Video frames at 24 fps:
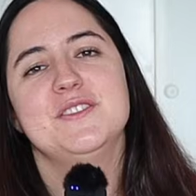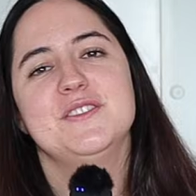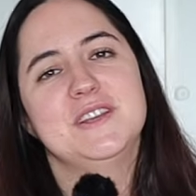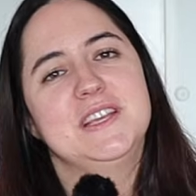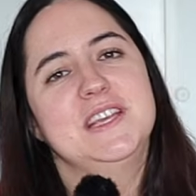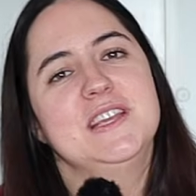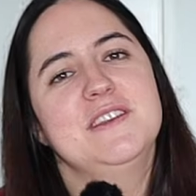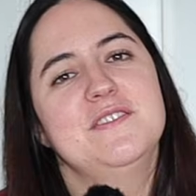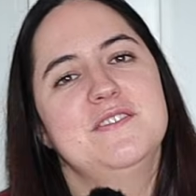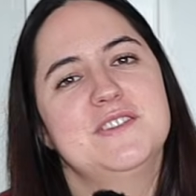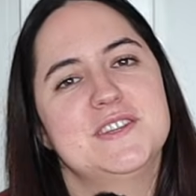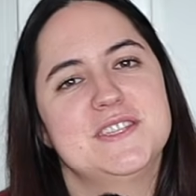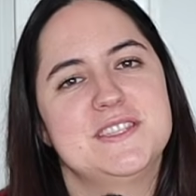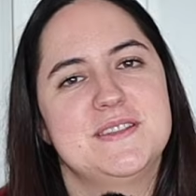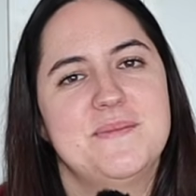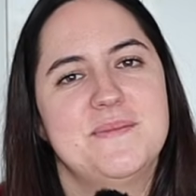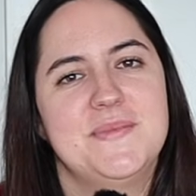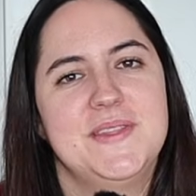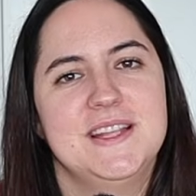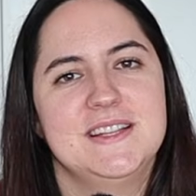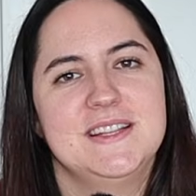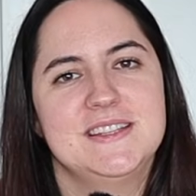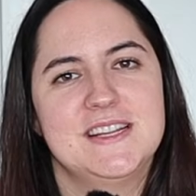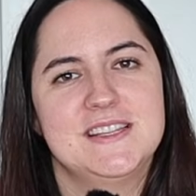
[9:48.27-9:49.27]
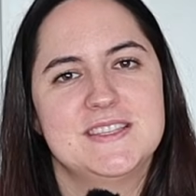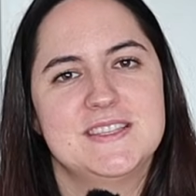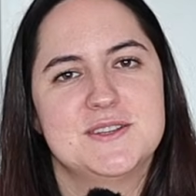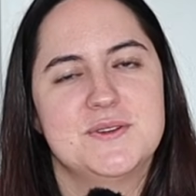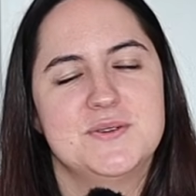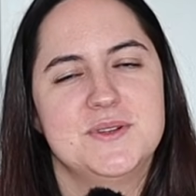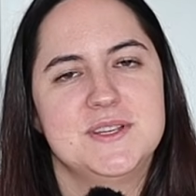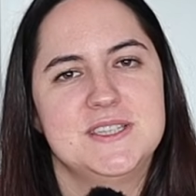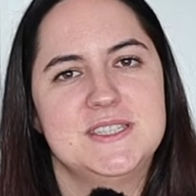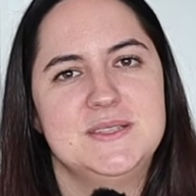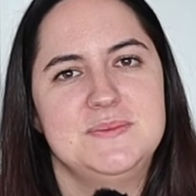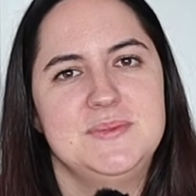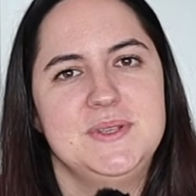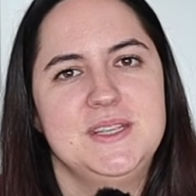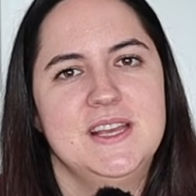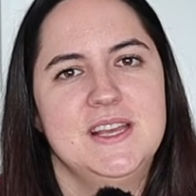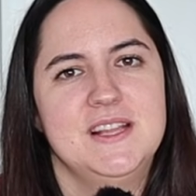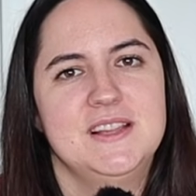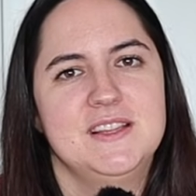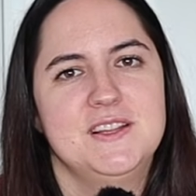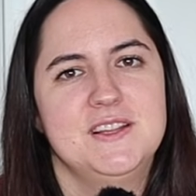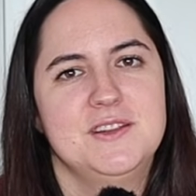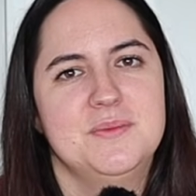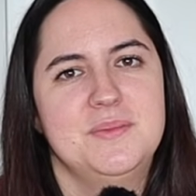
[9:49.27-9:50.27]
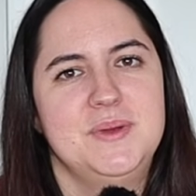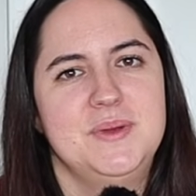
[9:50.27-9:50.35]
looking for something that's going to be a little